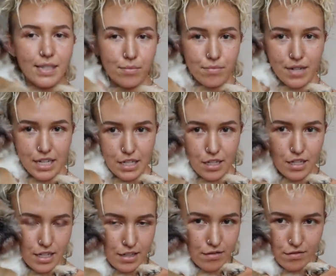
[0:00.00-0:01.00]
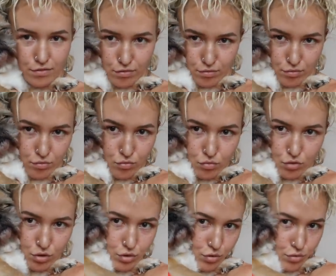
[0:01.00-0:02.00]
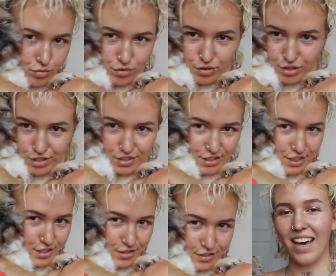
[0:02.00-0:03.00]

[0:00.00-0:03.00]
My love. Oh, oh, oh.